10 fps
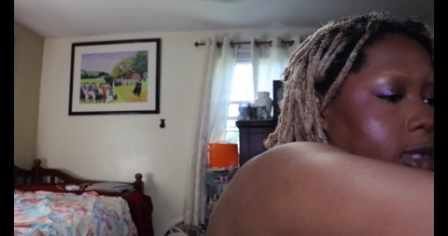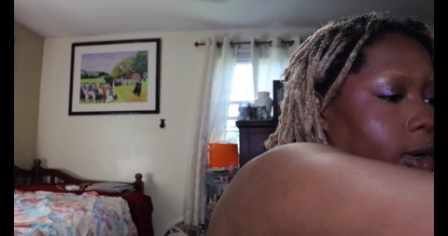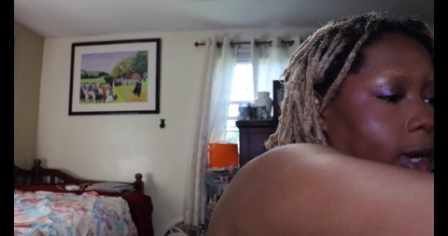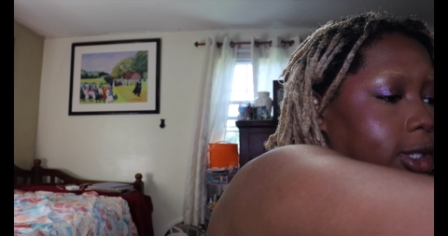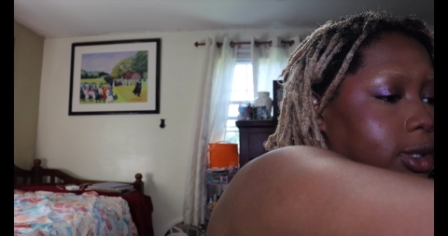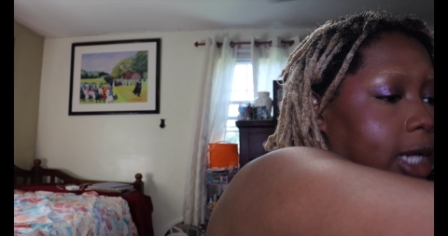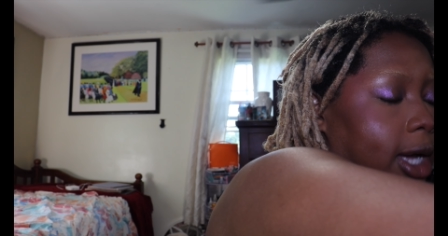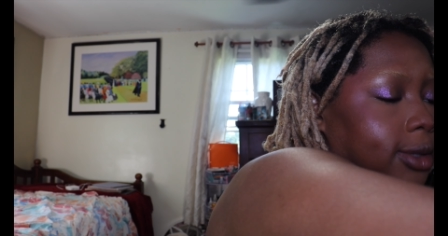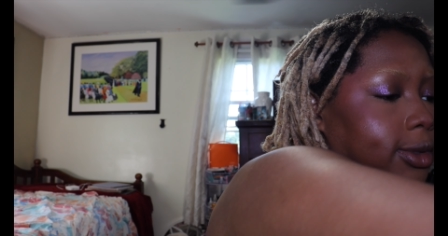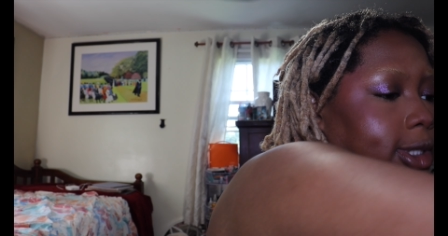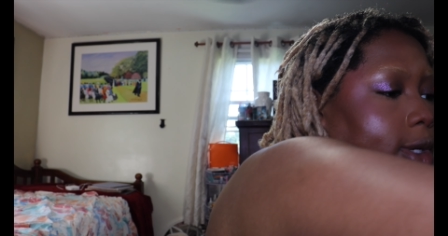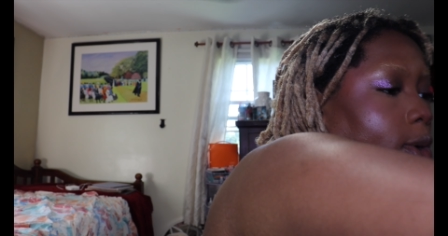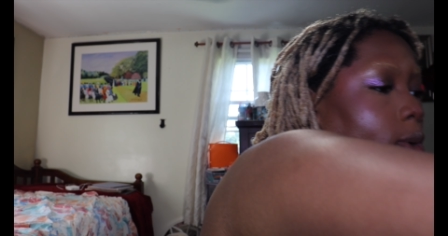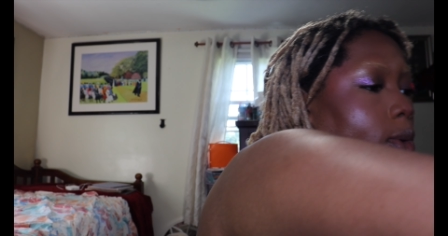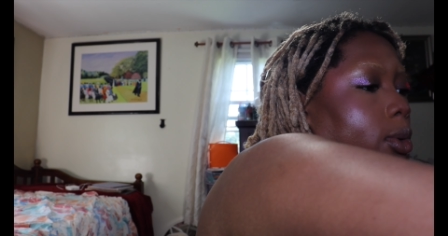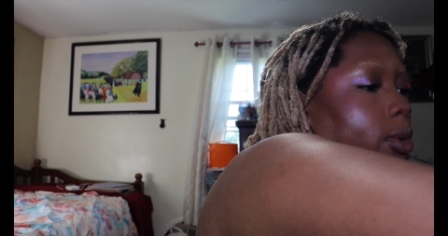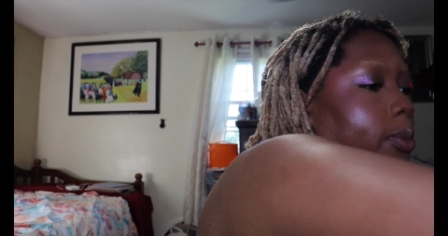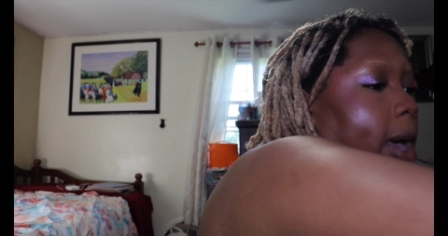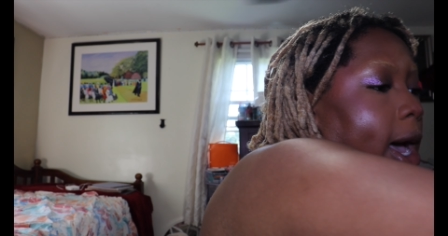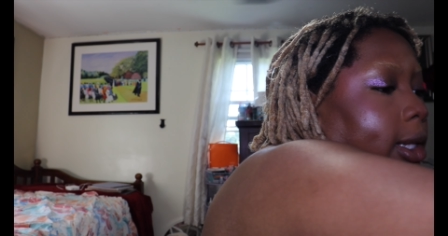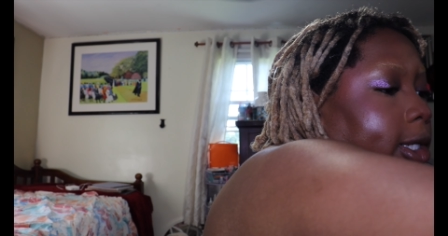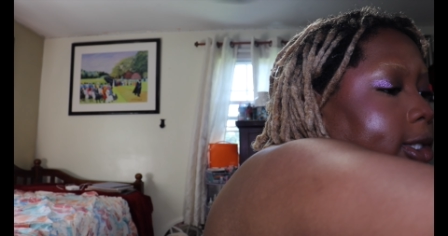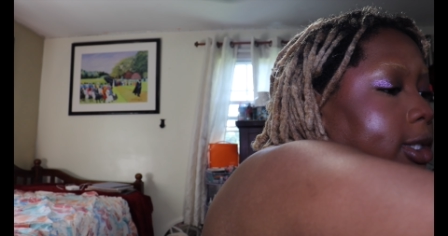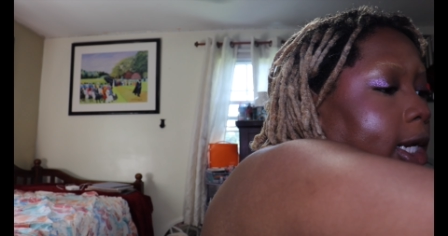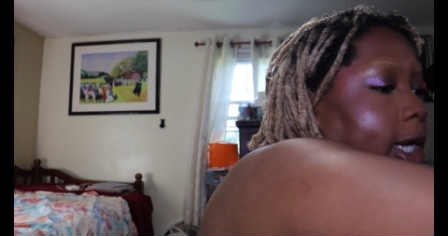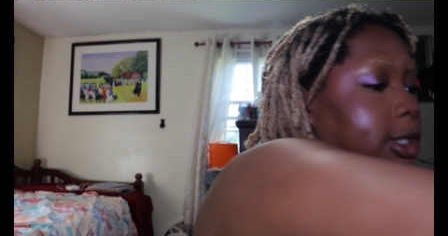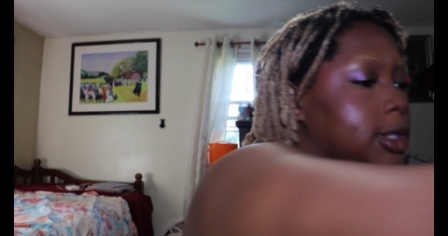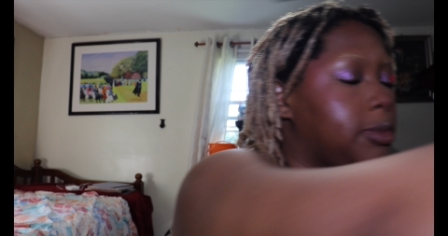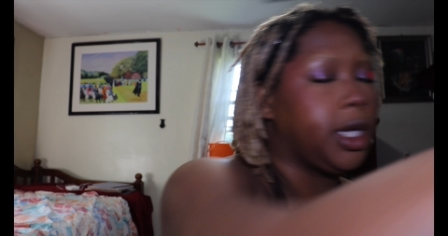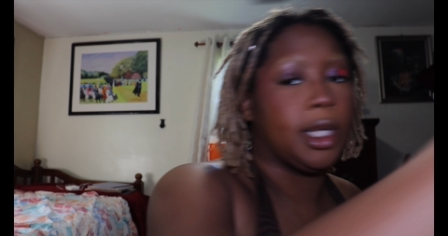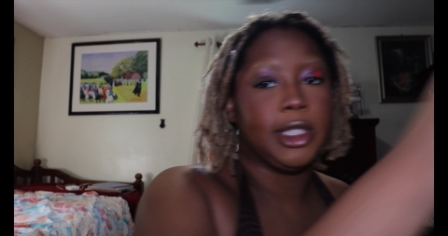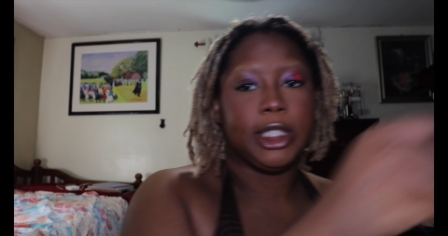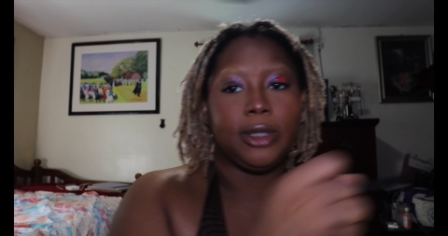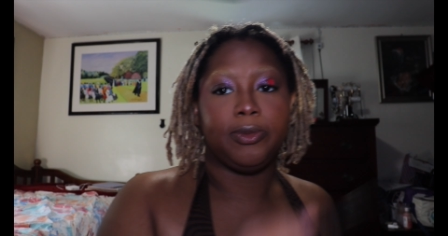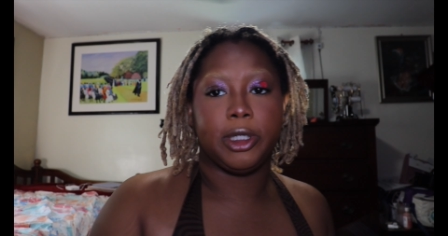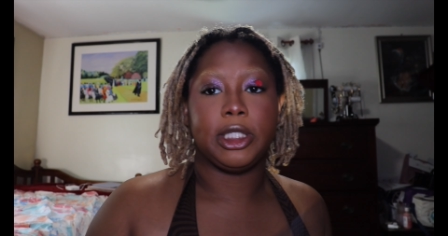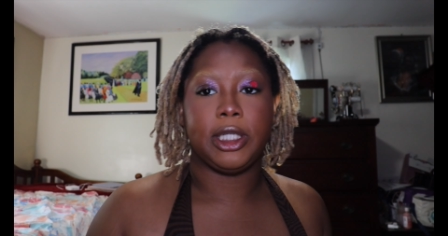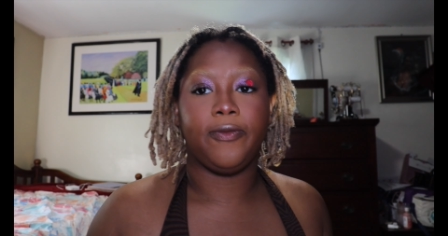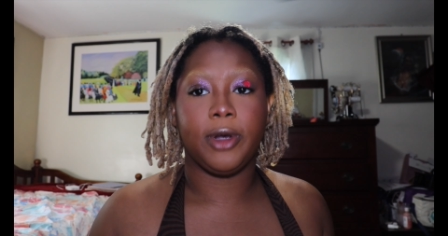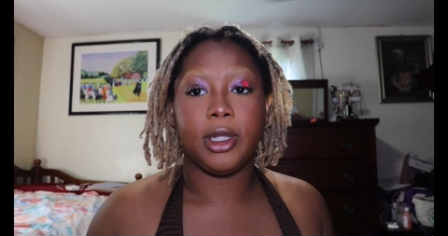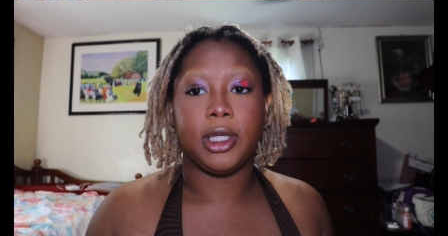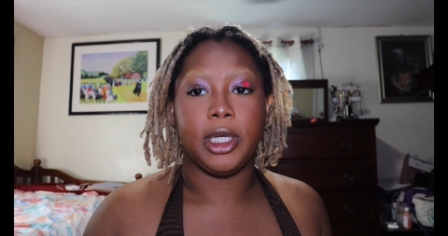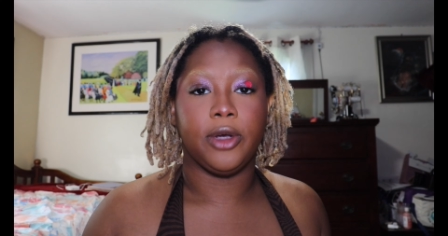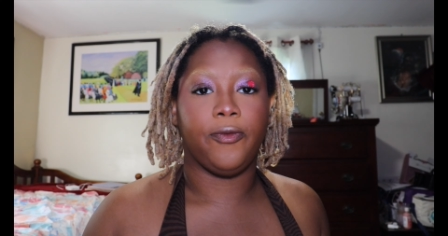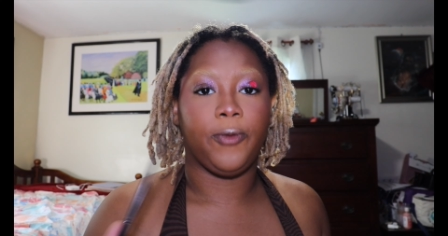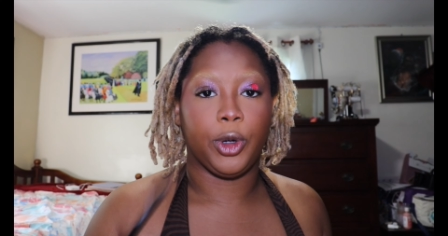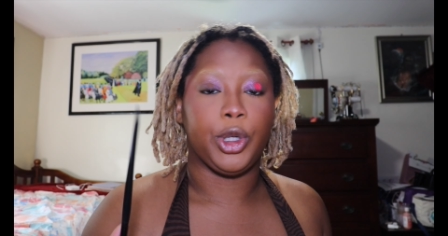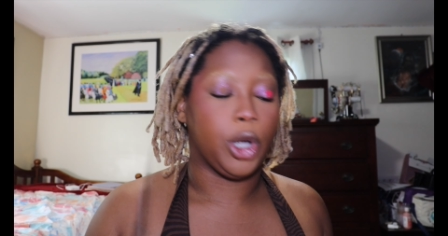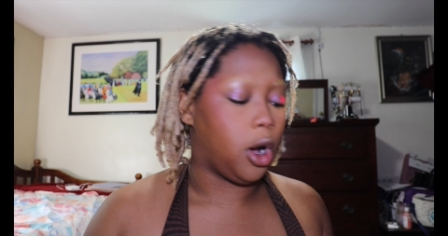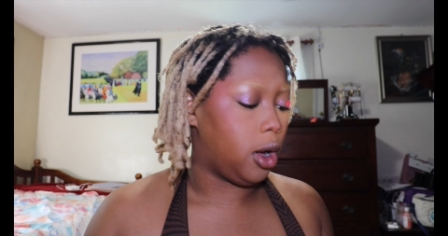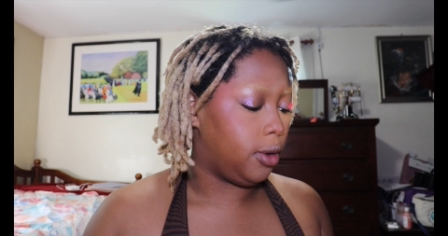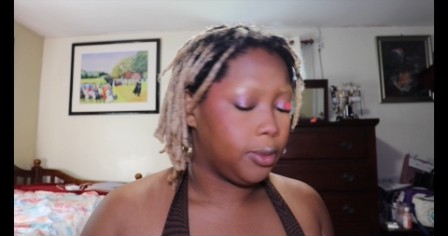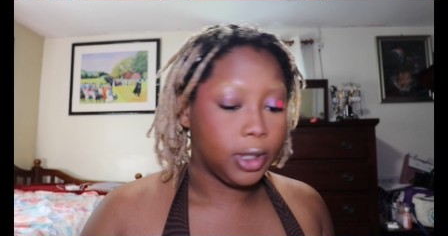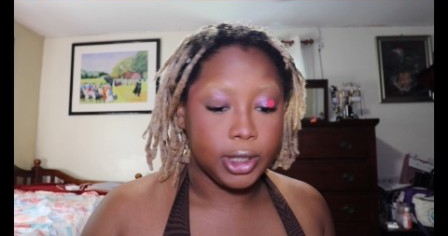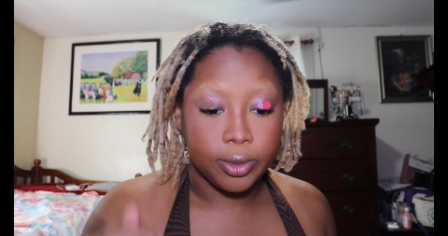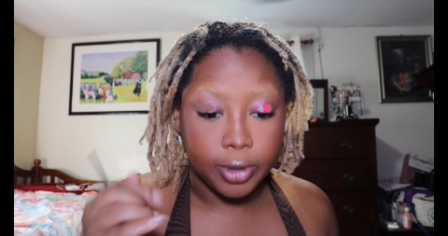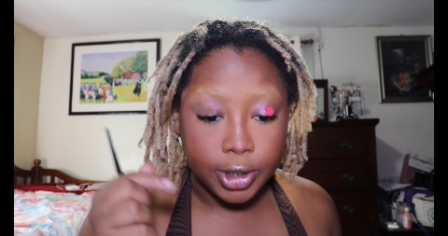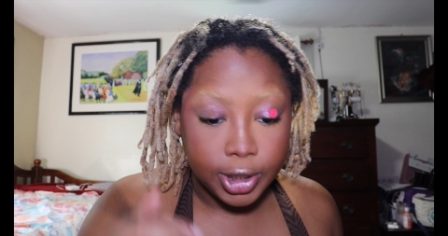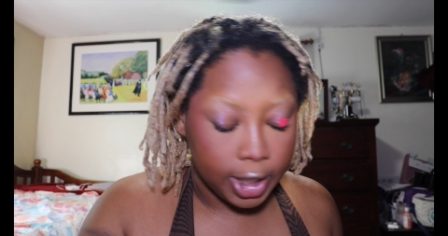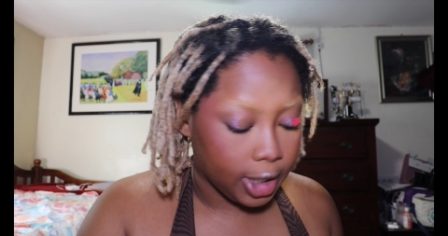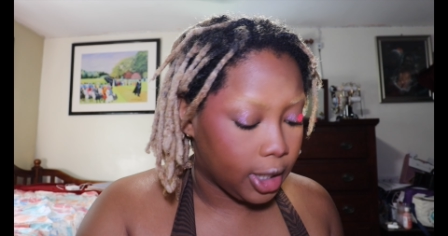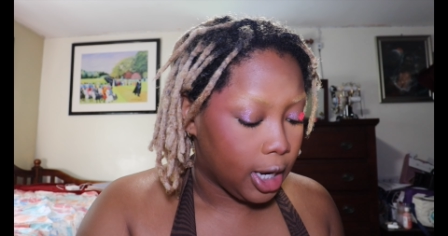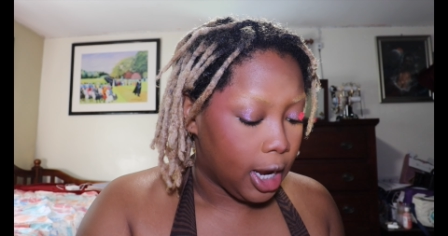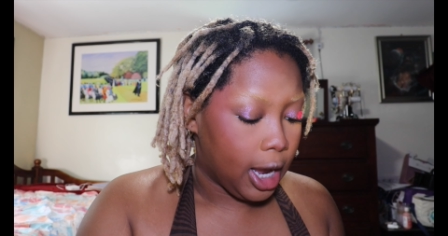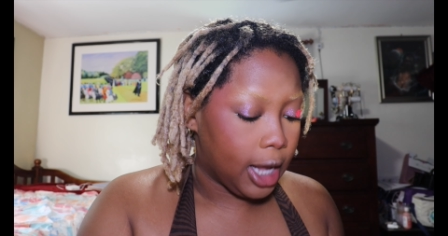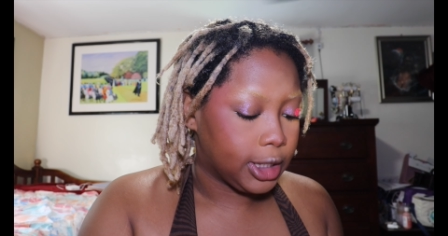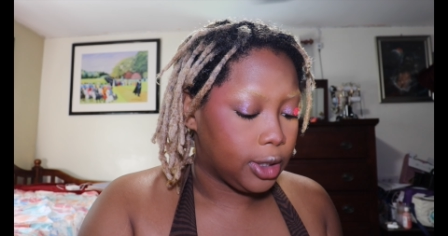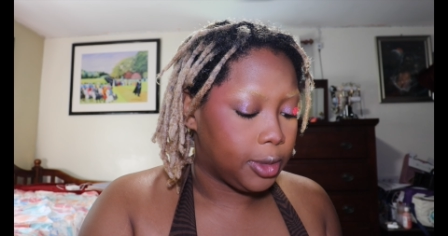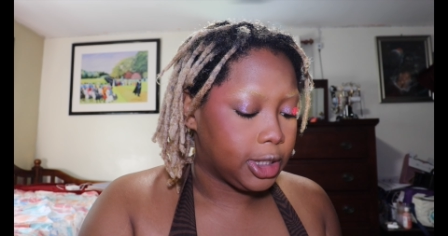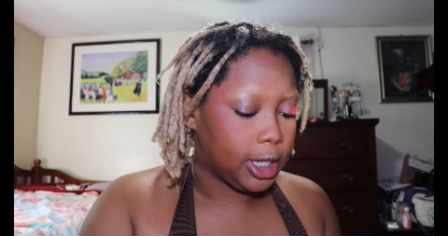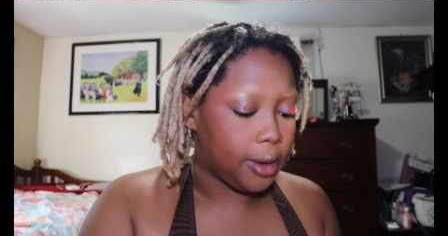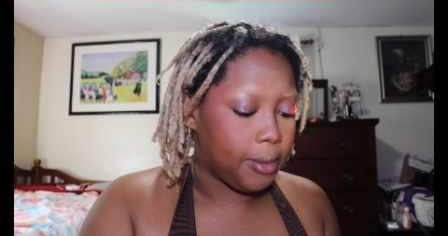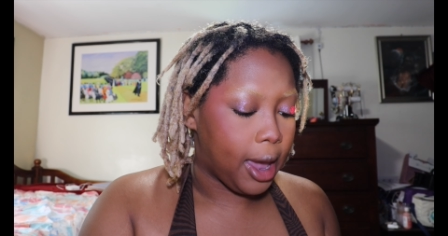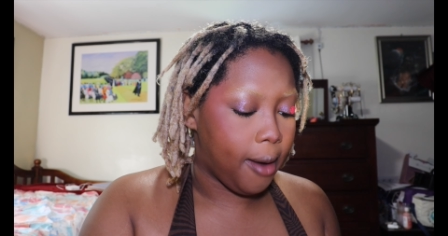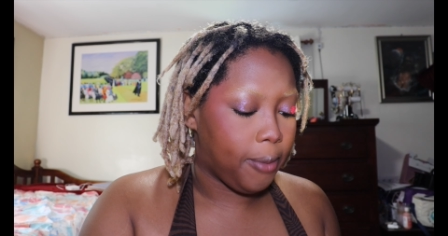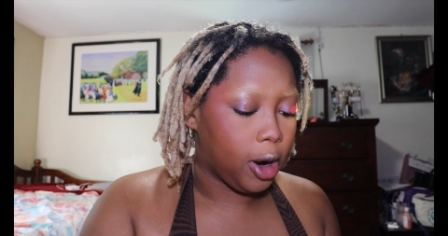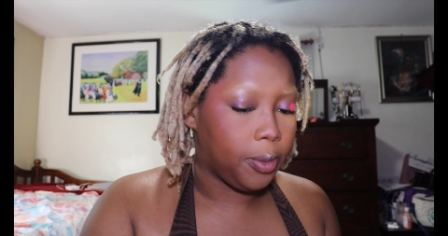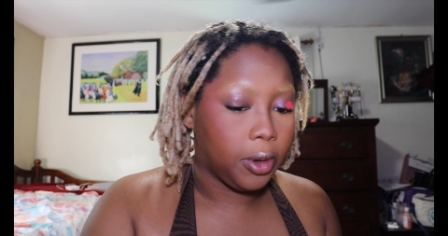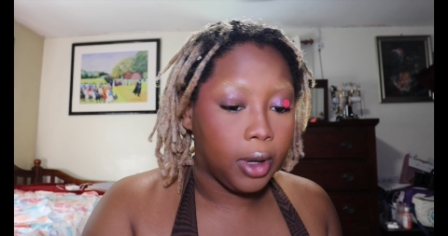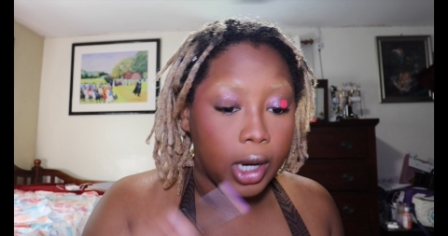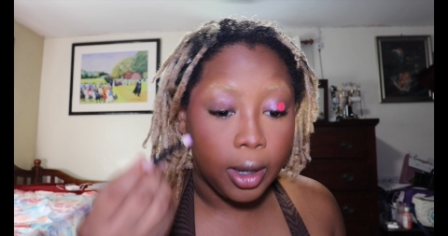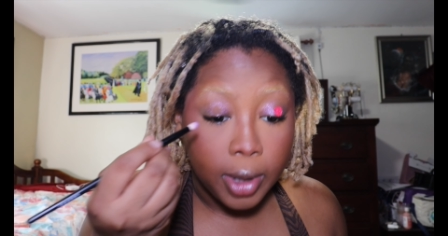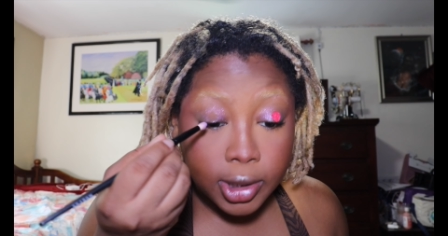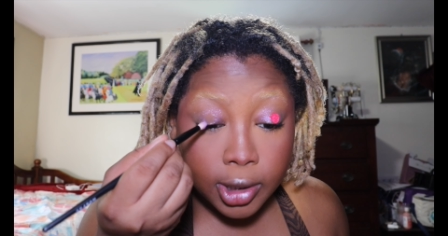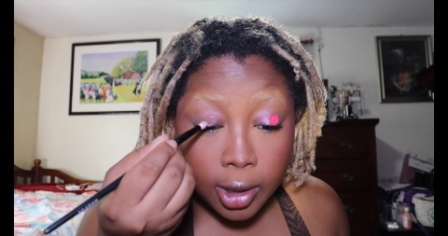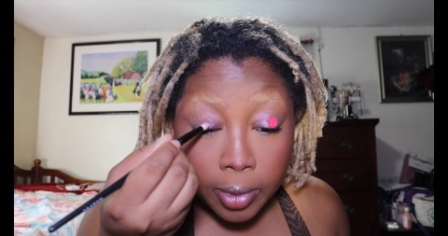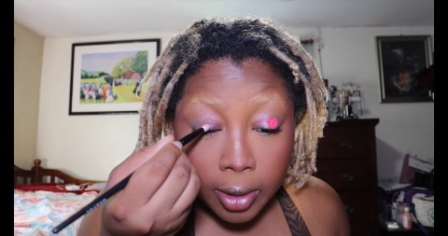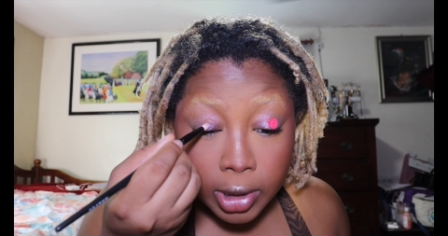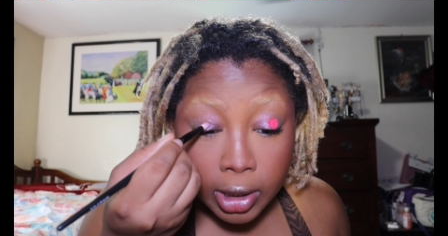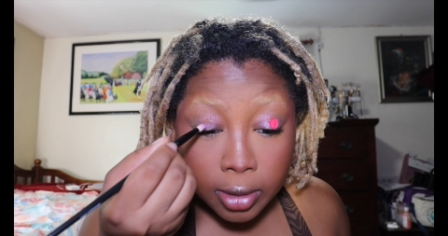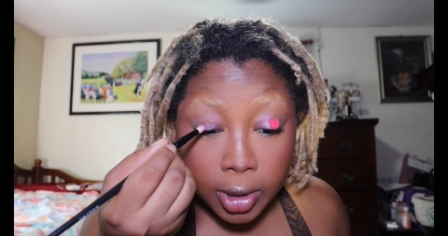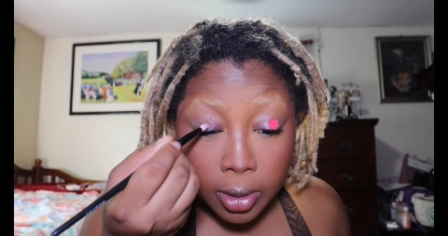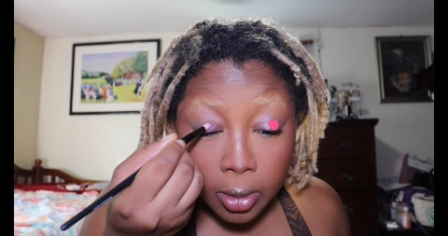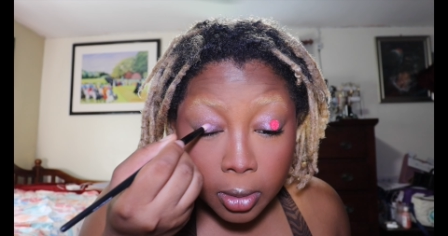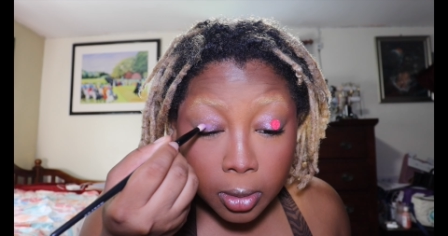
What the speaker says: Okay, so that was a whole ballad that I just made specifically for y'all. Please appreciate it. And so I'm gonna take a matte purple and I'm actually gonna pop that in the middle.